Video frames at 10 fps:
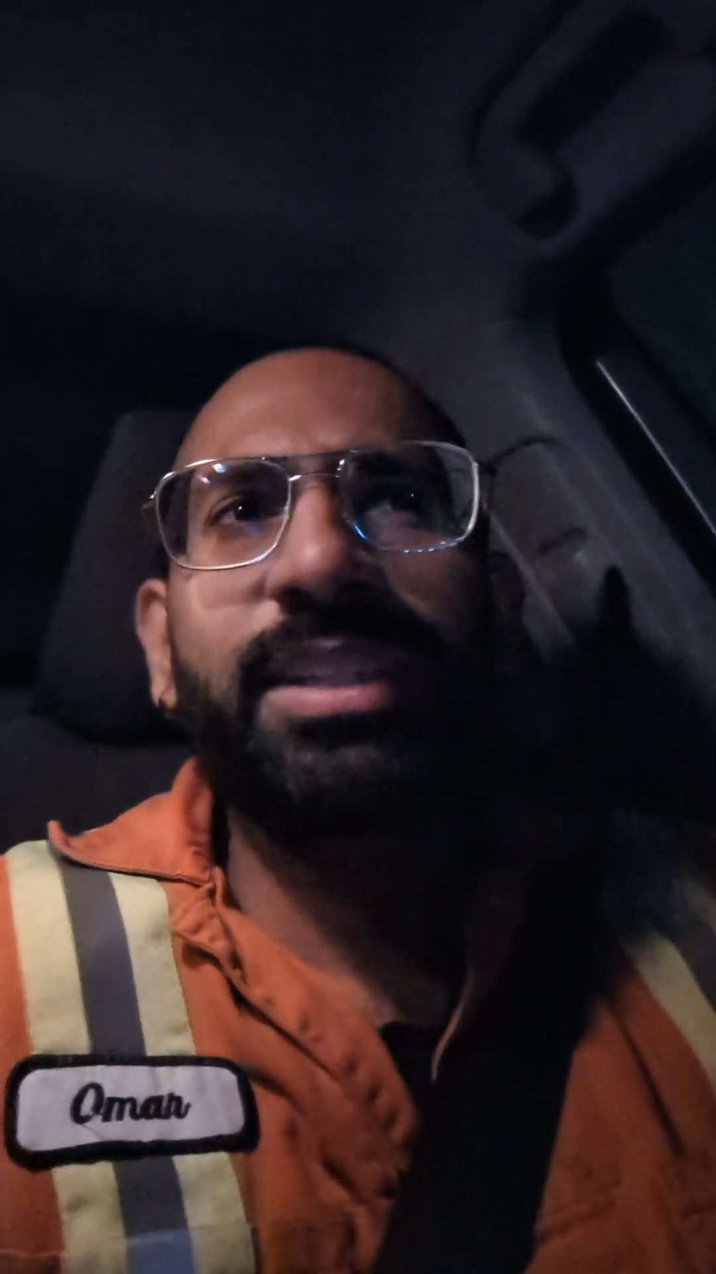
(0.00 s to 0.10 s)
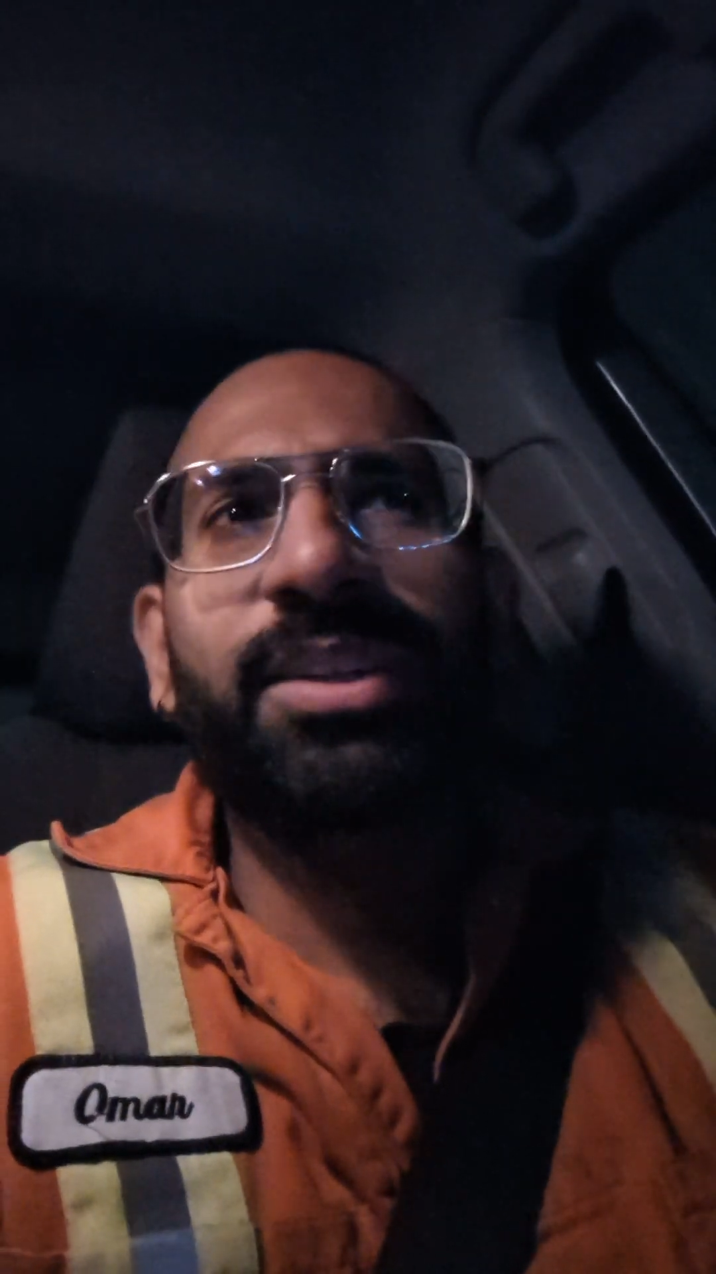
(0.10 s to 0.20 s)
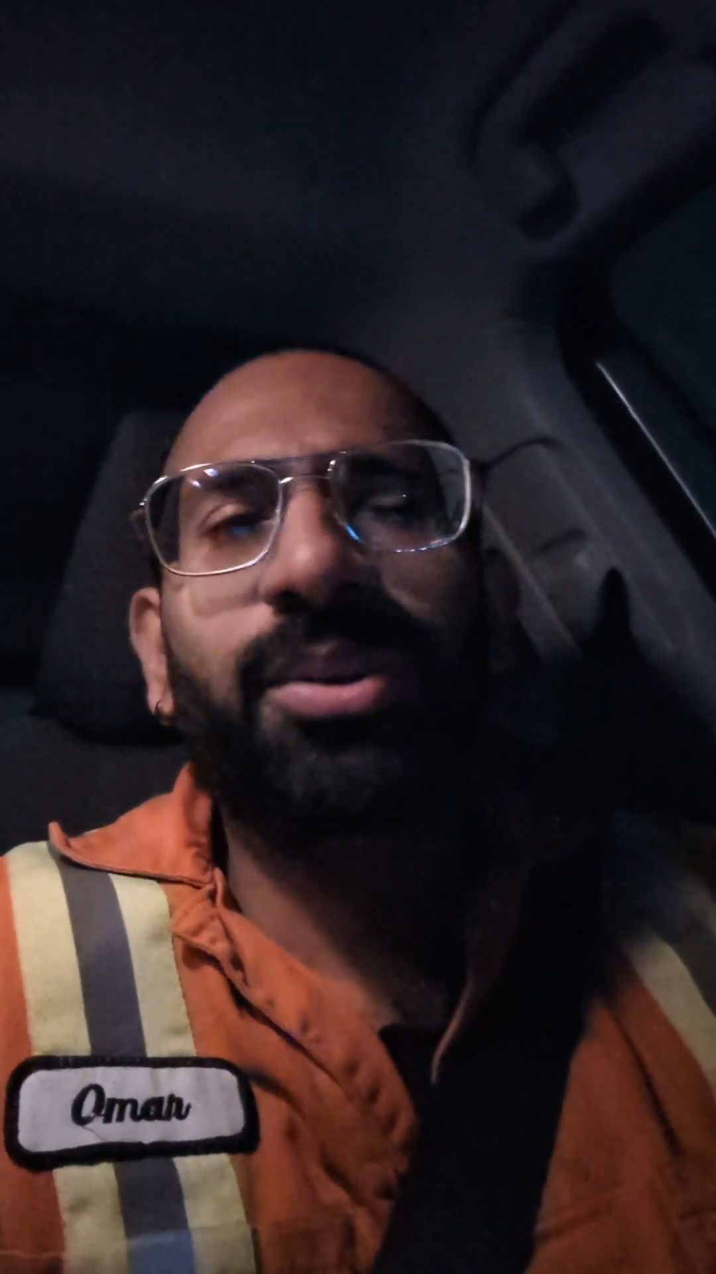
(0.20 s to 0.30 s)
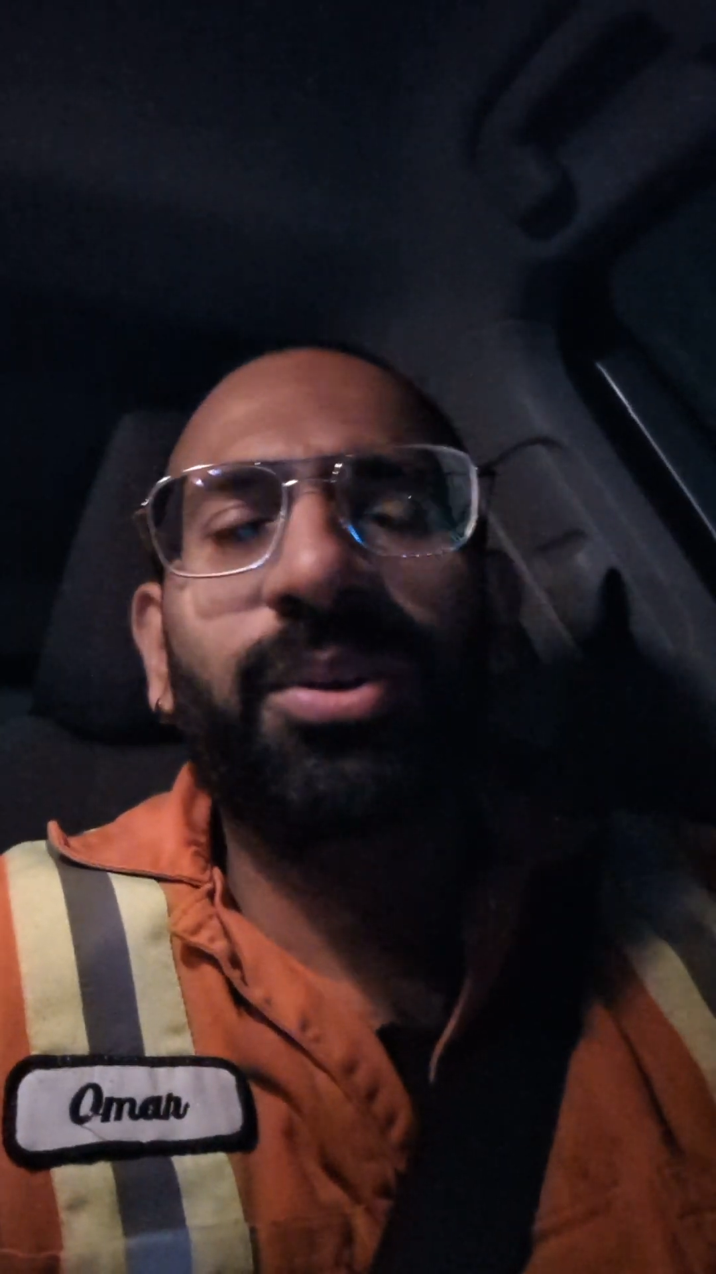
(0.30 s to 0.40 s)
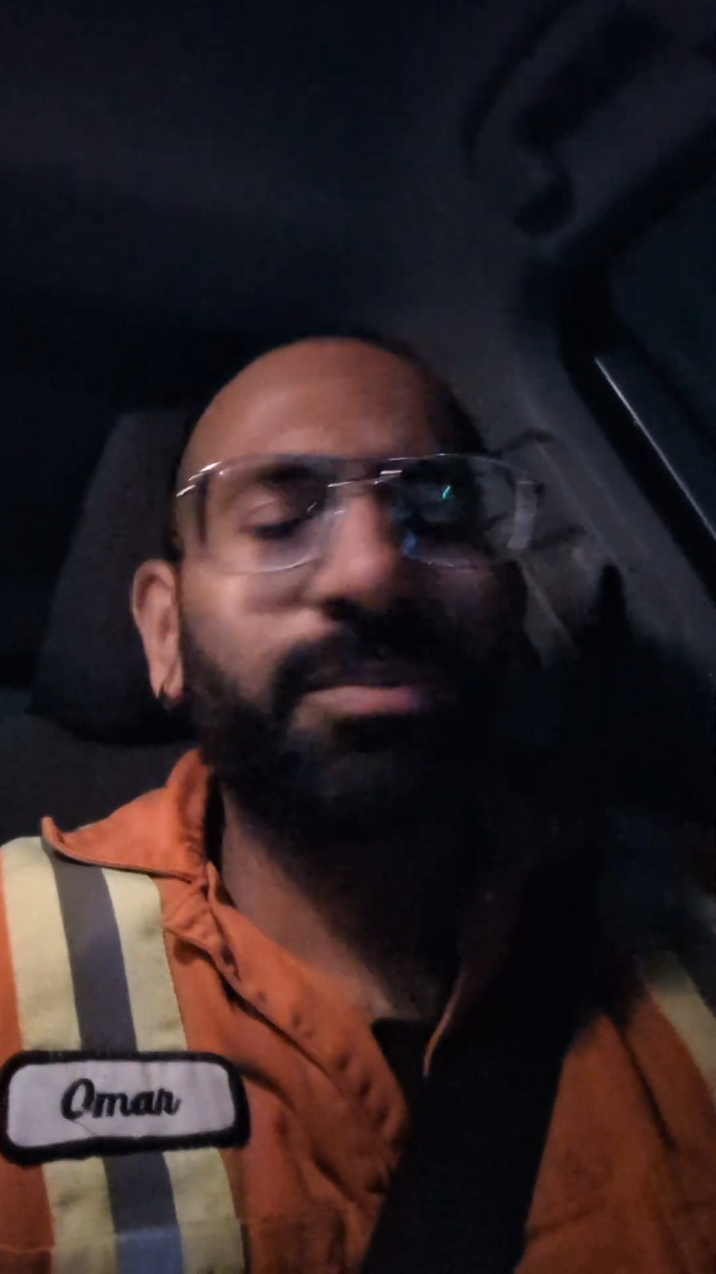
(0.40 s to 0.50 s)

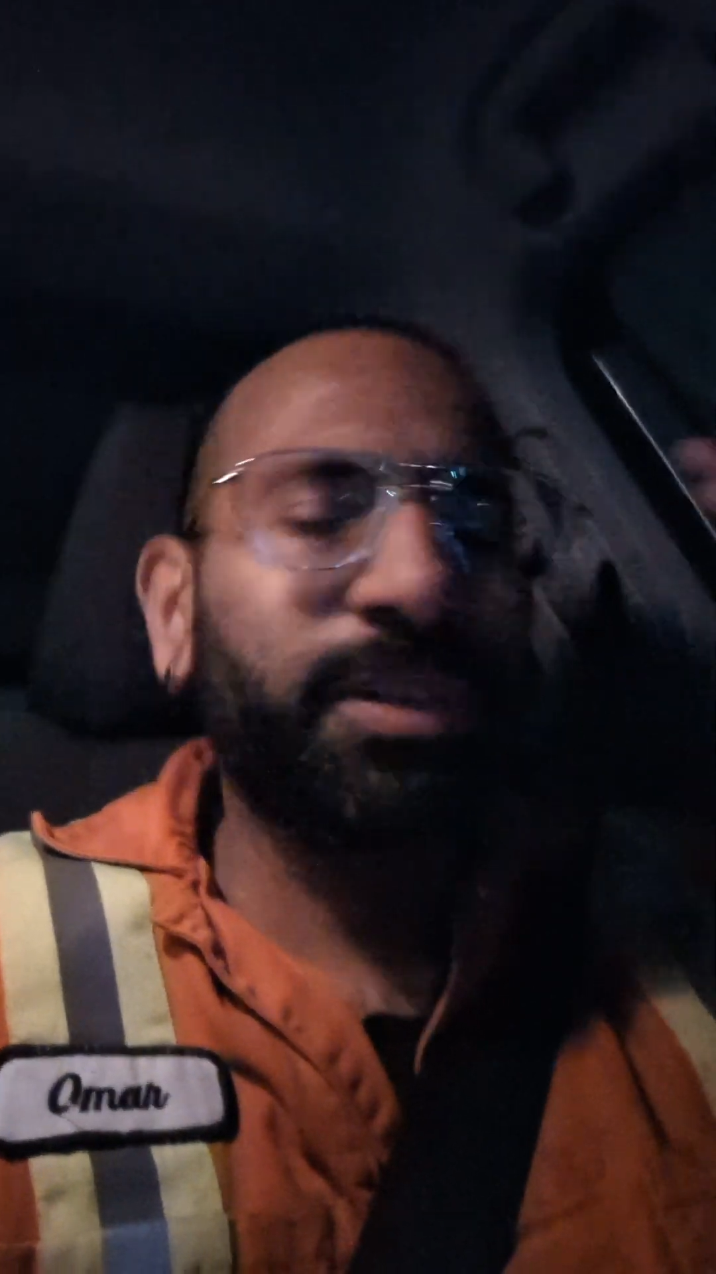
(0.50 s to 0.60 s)
either or,